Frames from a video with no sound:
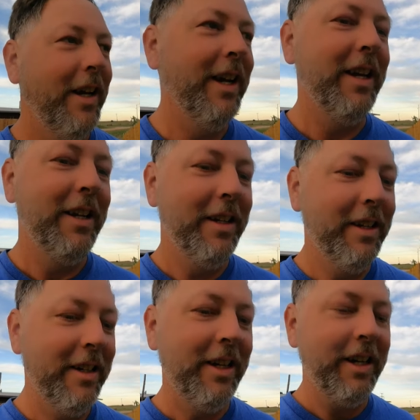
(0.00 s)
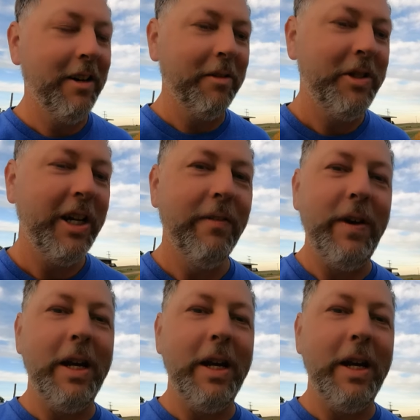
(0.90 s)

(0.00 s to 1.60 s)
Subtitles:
and, chicken